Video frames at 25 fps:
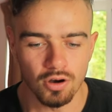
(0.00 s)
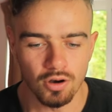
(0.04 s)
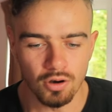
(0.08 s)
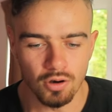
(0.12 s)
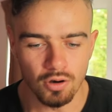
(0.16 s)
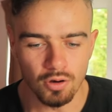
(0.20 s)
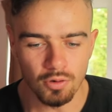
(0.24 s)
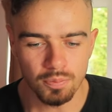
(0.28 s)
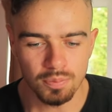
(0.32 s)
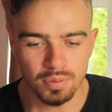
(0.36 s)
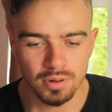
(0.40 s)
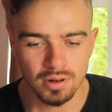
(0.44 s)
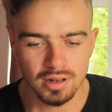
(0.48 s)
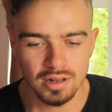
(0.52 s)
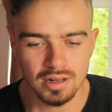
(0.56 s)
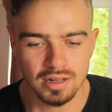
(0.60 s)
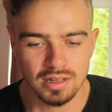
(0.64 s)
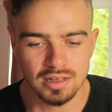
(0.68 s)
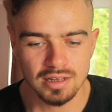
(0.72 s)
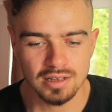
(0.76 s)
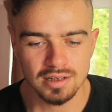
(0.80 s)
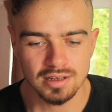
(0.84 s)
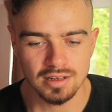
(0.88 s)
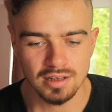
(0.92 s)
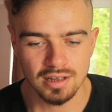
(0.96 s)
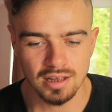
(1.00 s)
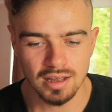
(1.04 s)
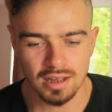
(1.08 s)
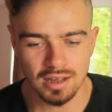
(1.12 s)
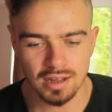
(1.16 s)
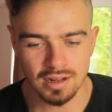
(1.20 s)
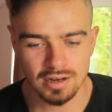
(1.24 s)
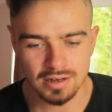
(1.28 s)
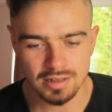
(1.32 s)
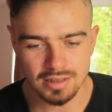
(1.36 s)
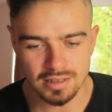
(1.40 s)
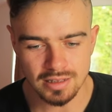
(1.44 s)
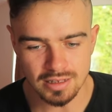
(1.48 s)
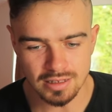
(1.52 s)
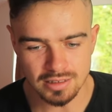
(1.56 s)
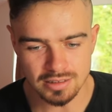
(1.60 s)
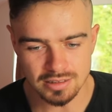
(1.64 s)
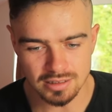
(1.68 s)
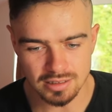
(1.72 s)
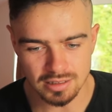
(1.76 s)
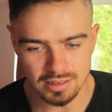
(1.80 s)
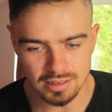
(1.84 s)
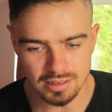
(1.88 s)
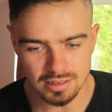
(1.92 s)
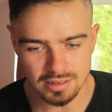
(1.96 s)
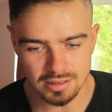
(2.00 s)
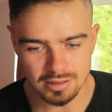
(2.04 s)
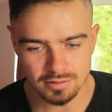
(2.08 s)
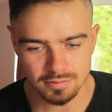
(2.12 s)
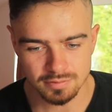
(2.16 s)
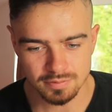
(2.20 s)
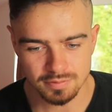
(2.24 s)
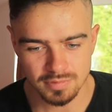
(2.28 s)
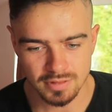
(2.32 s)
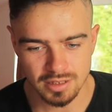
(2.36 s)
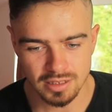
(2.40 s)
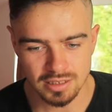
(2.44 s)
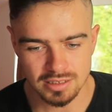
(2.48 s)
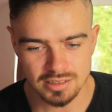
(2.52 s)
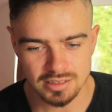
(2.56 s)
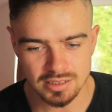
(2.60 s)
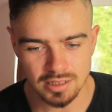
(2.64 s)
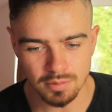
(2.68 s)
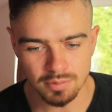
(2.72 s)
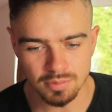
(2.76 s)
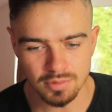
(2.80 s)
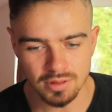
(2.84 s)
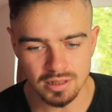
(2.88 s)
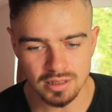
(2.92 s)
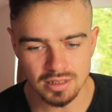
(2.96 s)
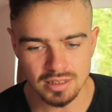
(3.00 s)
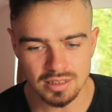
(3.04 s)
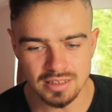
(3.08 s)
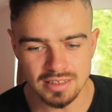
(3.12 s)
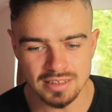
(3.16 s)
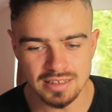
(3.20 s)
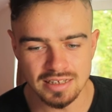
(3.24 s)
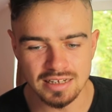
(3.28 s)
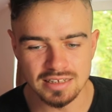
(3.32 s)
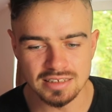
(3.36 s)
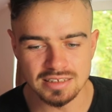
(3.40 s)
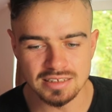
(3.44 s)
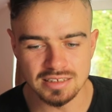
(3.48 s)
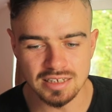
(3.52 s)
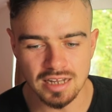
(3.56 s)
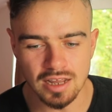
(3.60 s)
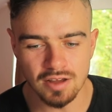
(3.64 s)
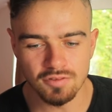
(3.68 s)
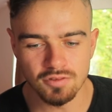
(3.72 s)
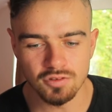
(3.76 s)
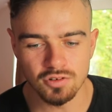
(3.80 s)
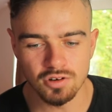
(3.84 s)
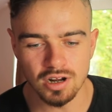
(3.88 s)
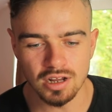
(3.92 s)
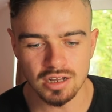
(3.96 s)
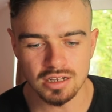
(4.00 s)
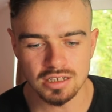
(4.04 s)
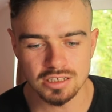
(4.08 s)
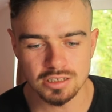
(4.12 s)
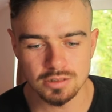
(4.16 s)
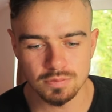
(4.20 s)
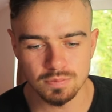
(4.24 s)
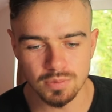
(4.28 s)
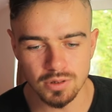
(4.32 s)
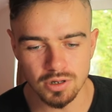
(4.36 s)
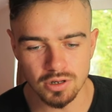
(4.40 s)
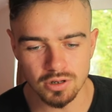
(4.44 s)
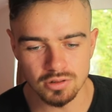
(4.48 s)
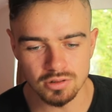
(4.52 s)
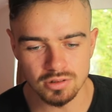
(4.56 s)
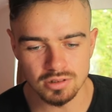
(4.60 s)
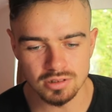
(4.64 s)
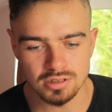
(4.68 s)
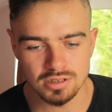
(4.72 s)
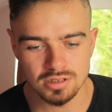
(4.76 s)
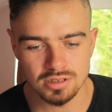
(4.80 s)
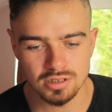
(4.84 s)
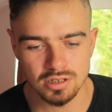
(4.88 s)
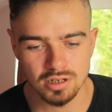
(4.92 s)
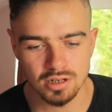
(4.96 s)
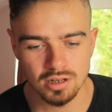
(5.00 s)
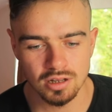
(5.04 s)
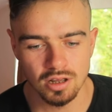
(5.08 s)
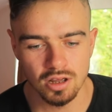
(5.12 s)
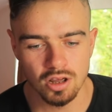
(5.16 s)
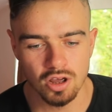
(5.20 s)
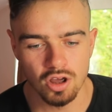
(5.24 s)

openly and easily something he has never experienced